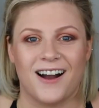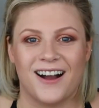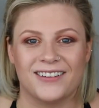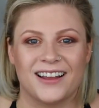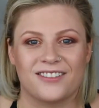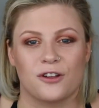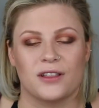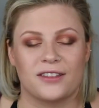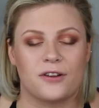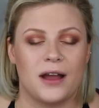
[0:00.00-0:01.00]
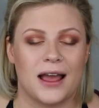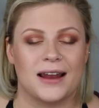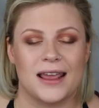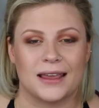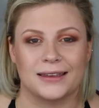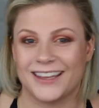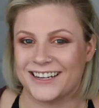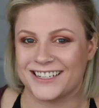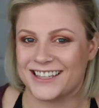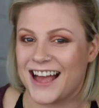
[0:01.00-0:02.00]
Alright, so let's go ahead and get
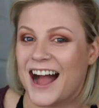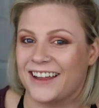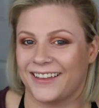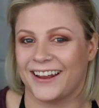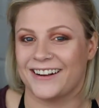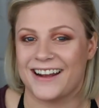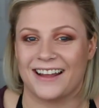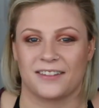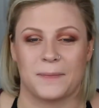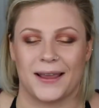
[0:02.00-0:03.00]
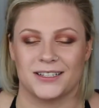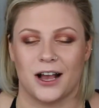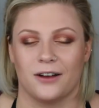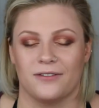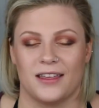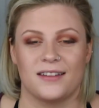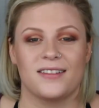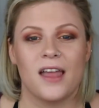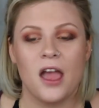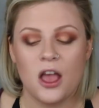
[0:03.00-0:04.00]
into the eyeliner aspect of
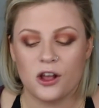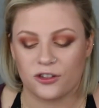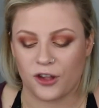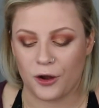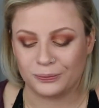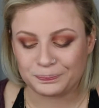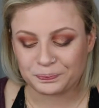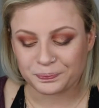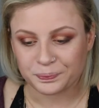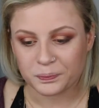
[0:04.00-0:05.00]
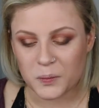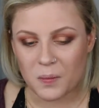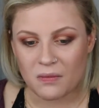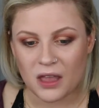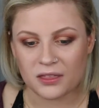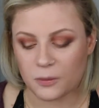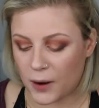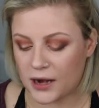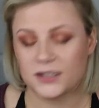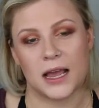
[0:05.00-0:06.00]
this. So the
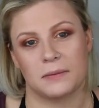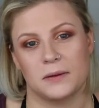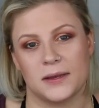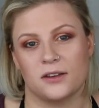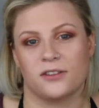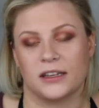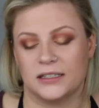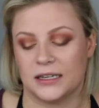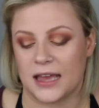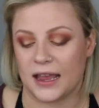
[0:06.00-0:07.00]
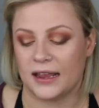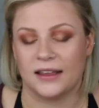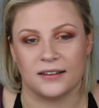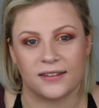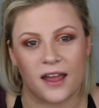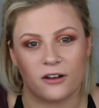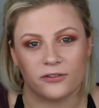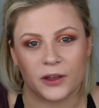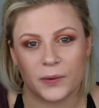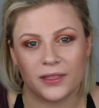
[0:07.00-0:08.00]
product I'm going to be using today is
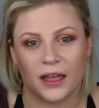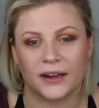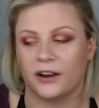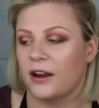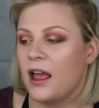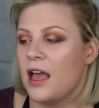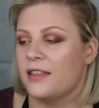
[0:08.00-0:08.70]
e.l.f. Liquid Liner.